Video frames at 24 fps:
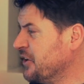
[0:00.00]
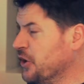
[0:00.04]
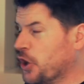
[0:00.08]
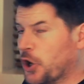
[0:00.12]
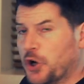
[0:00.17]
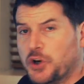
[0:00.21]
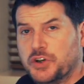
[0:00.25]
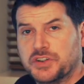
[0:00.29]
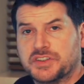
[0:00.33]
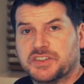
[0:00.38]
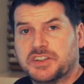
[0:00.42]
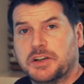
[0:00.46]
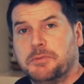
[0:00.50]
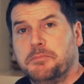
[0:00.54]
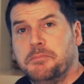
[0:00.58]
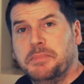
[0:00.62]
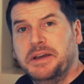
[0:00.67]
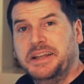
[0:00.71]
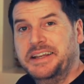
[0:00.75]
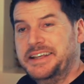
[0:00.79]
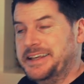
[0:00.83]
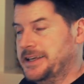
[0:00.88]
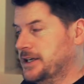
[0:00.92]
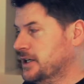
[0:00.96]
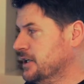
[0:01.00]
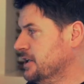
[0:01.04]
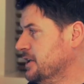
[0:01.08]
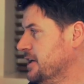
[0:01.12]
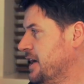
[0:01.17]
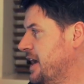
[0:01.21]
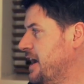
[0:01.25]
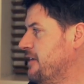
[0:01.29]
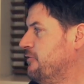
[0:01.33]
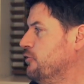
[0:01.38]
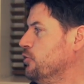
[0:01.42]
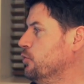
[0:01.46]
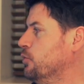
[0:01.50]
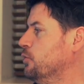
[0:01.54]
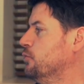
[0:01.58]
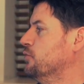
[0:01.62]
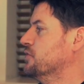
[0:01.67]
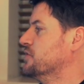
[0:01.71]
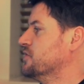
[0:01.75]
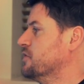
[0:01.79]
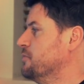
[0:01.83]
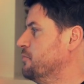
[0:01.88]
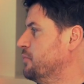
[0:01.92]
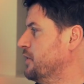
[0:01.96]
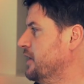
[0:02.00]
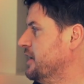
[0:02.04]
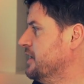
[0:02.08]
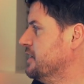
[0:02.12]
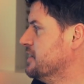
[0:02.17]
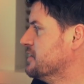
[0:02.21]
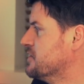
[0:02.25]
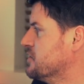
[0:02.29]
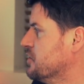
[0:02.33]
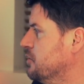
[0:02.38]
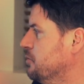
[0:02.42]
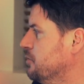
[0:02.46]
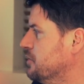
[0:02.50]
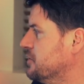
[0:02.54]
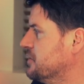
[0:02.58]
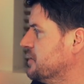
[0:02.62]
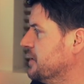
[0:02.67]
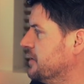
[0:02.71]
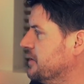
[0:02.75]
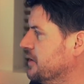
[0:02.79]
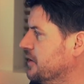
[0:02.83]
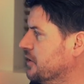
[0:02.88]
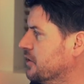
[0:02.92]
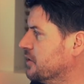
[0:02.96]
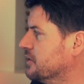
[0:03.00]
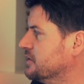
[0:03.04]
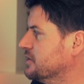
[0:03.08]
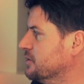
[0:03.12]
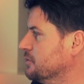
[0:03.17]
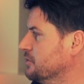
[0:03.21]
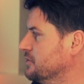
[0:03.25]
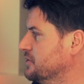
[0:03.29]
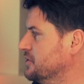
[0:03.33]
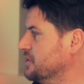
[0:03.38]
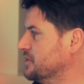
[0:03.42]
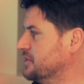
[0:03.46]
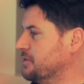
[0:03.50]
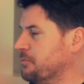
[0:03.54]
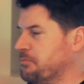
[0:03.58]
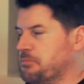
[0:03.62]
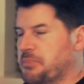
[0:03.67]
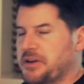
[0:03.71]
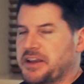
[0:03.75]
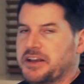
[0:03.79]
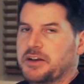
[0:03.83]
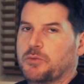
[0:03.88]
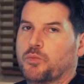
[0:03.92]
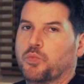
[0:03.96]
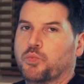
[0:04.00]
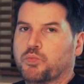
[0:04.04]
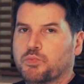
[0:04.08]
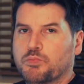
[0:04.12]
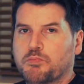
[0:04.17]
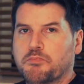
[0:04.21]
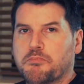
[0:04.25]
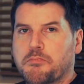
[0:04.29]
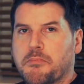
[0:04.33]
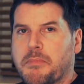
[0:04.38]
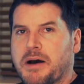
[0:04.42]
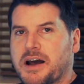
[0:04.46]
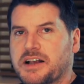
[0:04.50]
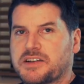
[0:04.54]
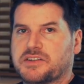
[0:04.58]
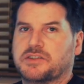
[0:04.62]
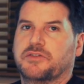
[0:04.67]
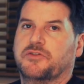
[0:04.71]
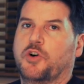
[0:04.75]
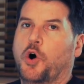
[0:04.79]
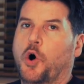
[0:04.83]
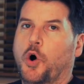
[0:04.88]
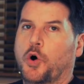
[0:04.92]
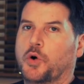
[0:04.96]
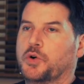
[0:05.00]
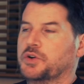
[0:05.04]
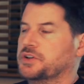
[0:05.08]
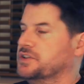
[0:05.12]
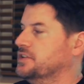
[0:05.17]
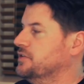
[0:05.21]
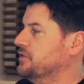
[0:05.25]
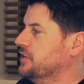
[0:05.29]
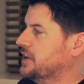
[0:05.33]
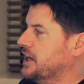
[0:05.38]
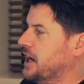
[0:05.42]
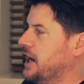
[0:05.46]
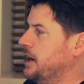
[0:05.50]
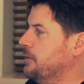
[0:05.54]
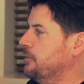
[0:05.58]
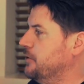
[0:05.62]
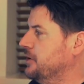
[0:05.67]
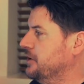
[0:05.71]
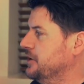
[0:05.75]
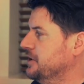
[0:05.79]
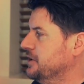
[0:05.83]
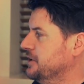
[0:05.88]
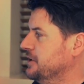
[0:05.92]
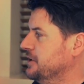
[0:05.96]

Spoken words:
URSA Mini. Everyone was complaining so much that the URSA was just a big, massive horse of a camera.